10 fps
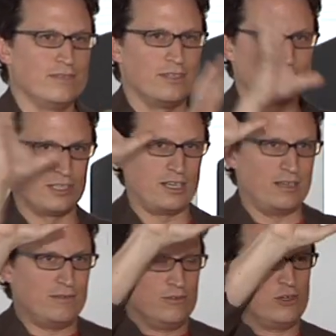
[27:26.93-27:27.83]
There's
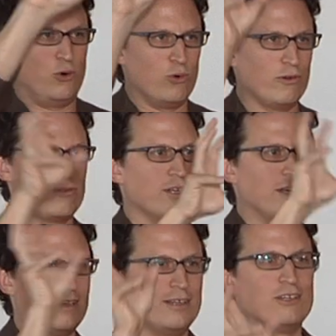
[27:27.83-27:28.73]
a core
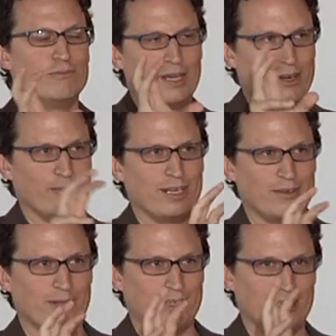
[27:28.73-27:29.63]
thing that you may or may not,
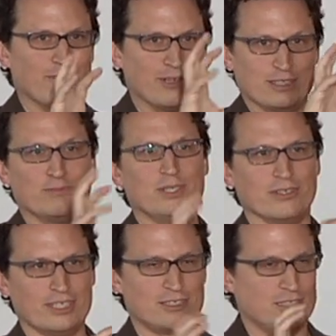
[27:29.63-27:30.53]
that never gets
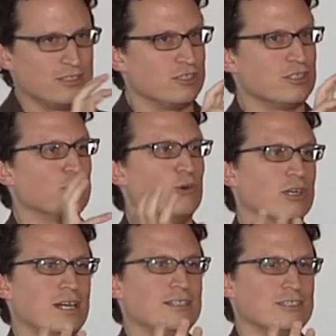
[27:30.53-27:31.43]
built. It's just a
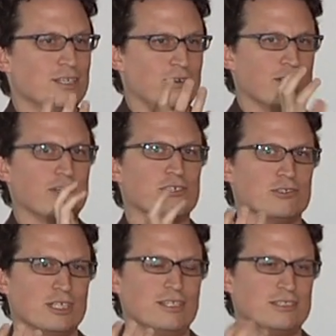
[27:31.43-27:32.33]
core concept,
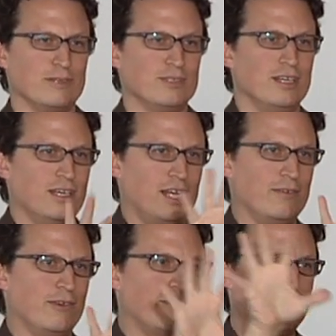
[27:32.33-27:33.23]
architectural concept, and
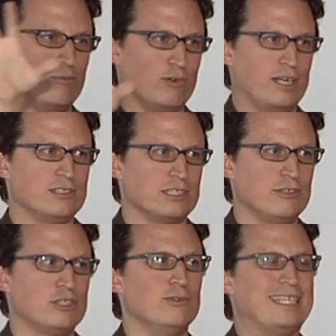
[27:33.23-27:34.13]
everything branches
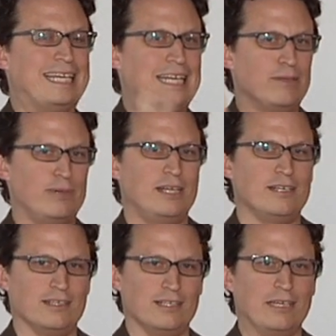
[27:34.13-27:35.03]
out to it
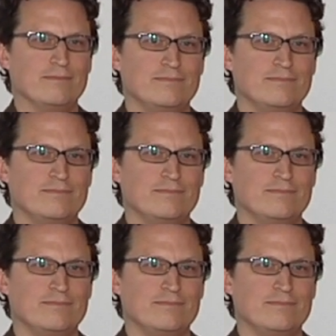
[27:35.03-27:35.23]
independently.